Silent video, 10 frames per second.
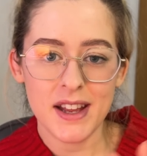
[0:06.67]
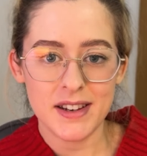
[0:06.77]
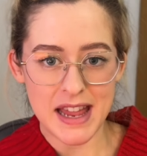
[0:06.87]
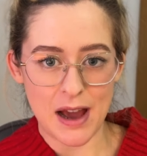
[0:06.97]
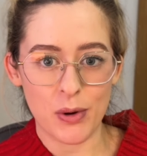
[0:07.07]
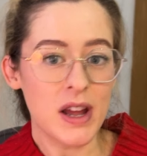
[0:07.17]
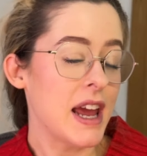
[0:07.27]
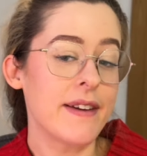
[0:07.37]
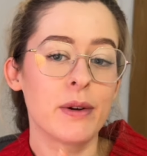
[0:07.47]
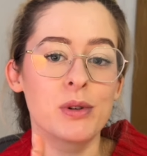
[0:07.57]
Now,
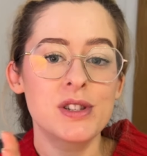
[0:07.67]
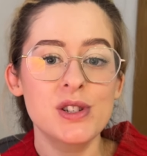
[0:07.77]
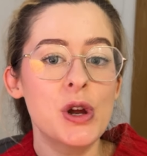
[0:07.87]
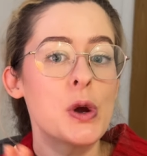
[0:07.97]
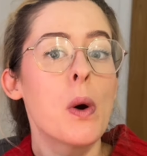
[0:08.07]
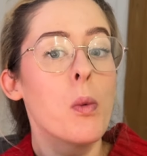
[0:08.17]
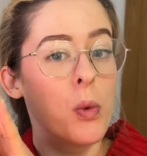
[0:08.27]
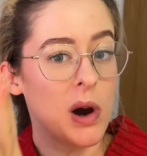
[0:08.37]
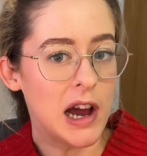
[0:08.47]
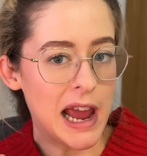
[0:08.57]
if you want to know
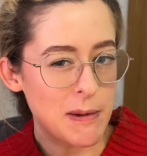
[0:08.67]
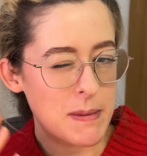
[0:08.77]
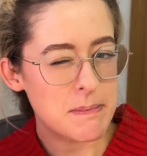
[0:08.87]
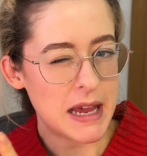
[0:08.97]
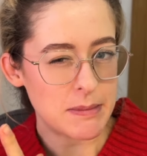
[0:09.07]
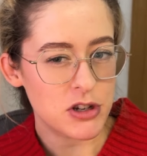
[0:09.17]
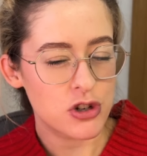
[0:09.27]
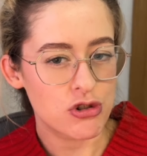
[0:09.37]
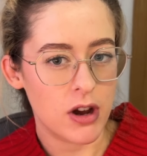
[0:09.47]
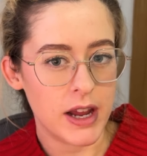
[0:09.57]
why we maybe should try